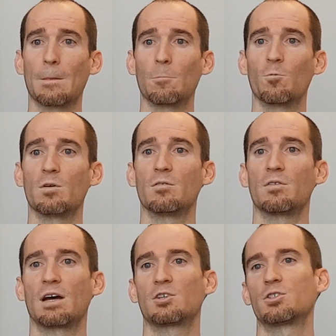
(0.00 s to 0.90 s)
We've
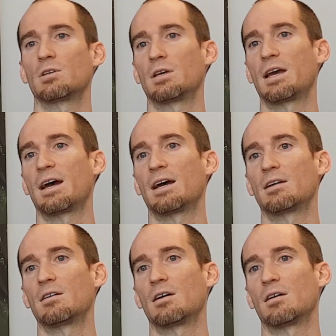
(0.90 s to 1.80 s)
actually
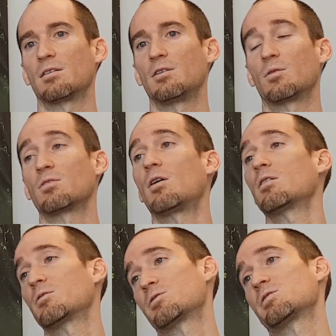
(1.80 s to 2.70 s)
had you know,
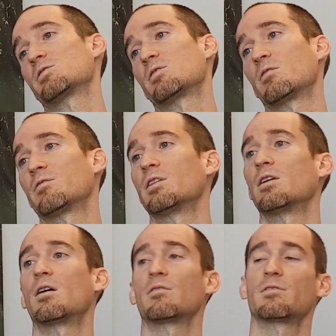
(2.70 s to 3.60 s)
toddlers and stuff in the
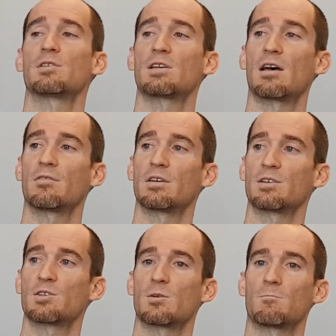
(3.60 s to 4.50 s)
office having
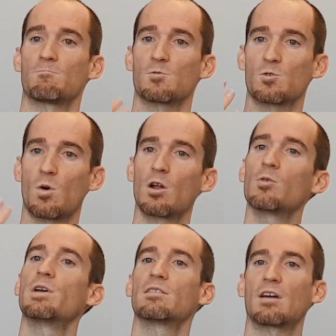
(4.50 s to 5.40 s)
some
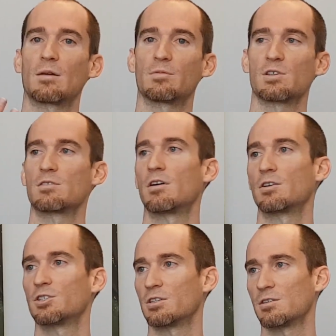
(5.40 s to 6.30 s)
swallowing type
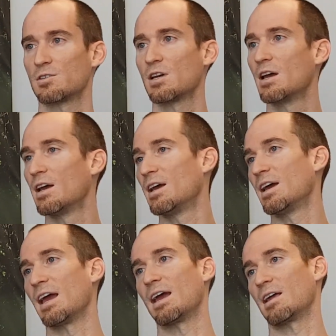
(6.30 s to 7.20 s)
dysfunctions,
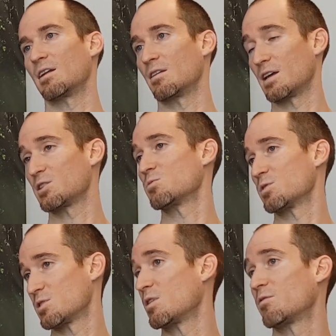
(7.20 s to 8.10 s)
and that's what
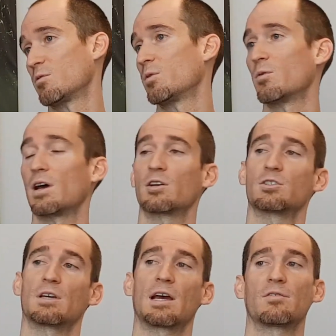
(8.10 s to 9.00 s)
stuff that we would
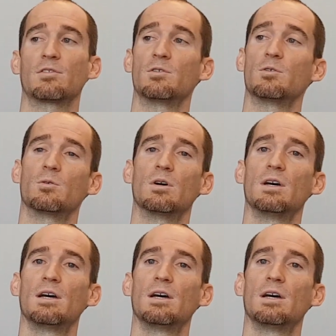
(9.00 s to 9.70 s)
actually have to do.